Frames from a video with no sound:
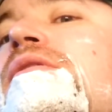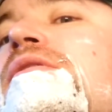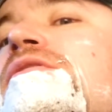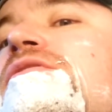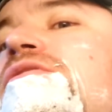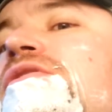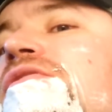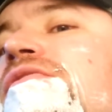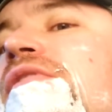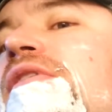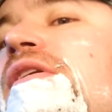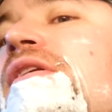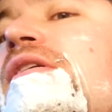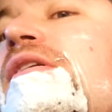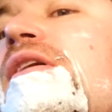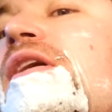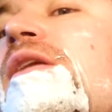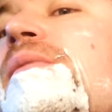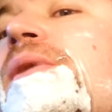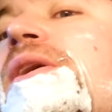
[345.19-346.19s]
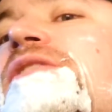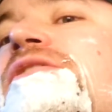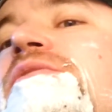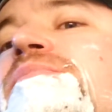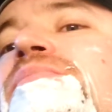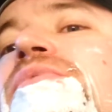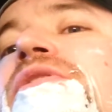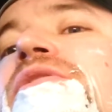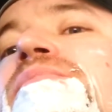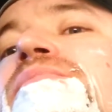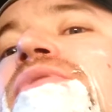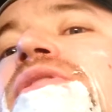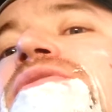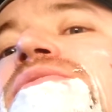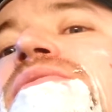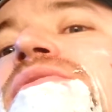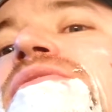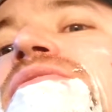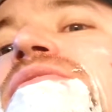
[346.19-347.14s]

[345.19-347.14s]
So far, I'm actually pretty impressed with